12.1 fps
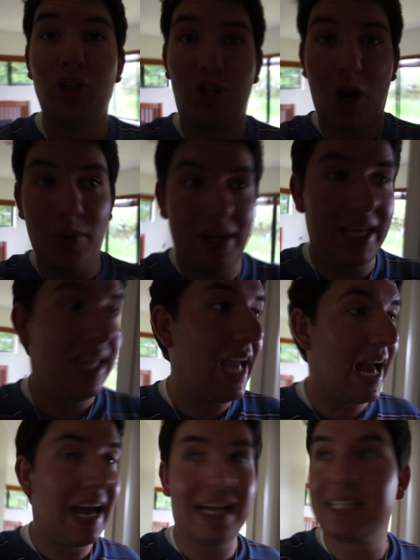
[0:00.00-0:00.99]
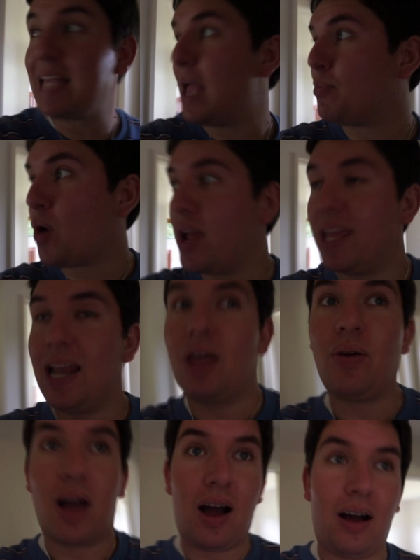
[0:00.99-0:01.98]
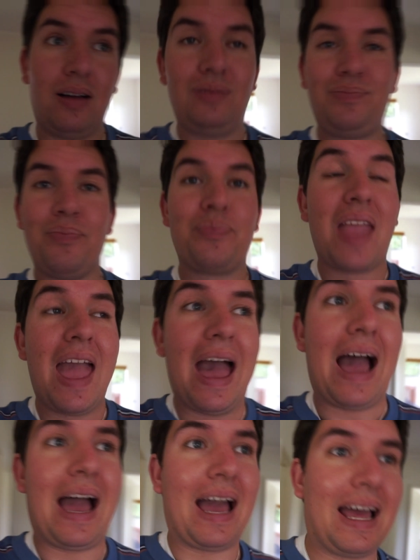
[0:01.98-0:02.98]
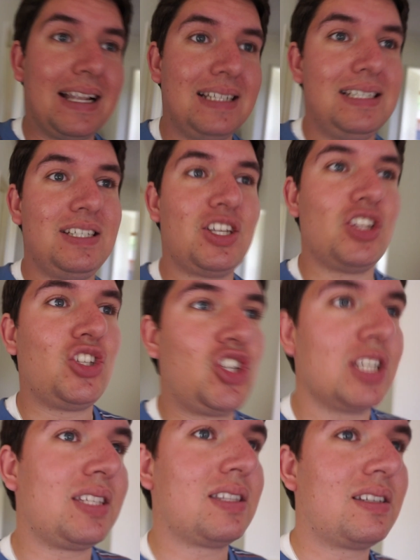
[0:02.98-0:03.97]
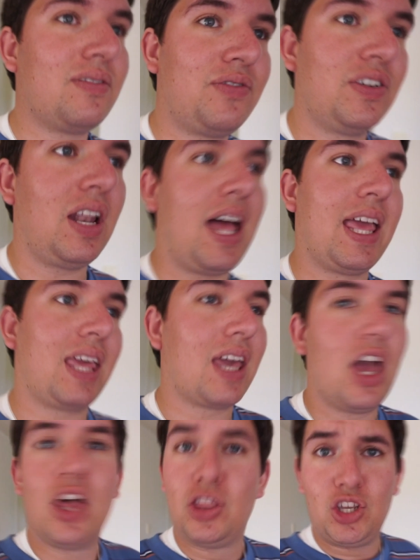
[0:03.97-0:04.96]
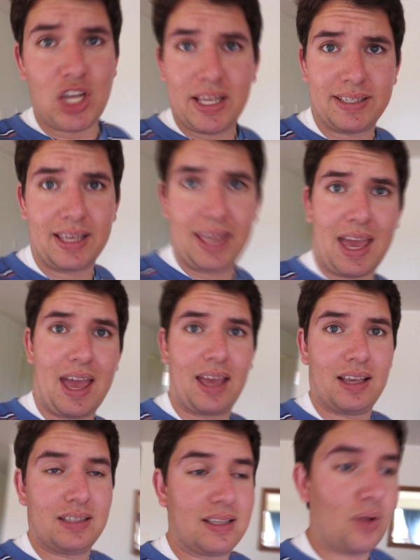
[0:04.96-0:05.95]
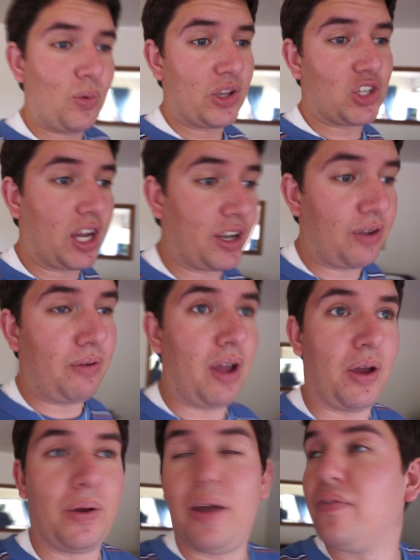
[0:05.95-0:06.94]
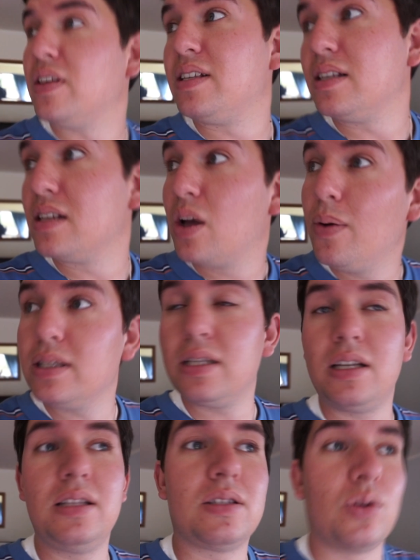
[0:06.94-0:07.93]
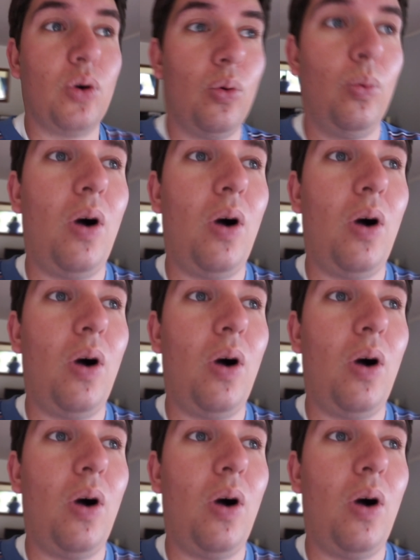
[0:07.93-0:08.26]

Jody has a bright yellow car, and just for like the shits and gigs, which I don't know if this is a coincidence or